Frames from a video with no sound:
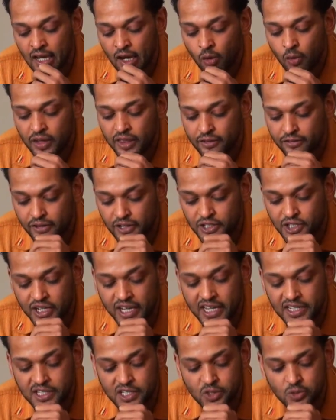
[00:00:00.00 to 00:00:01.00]
when the first
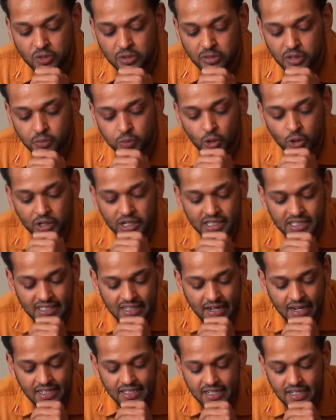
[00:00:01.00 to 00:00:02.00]
cases were reported, to
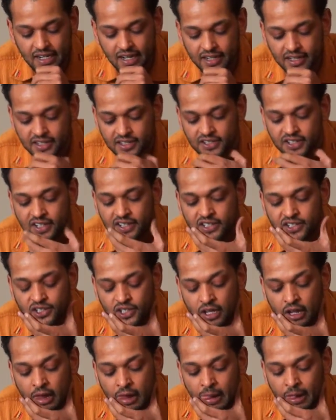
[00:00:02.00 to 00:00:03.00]
1996,
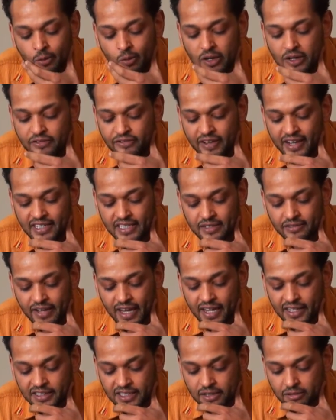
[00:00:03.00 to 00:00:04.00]
when effective
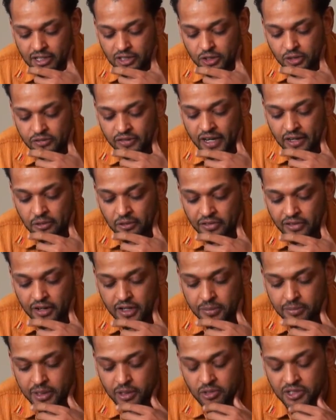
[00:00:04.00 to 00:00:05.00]
antiretroviral
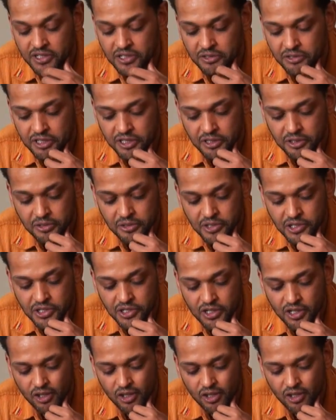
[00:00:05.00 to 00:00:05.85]
therapy was introduced.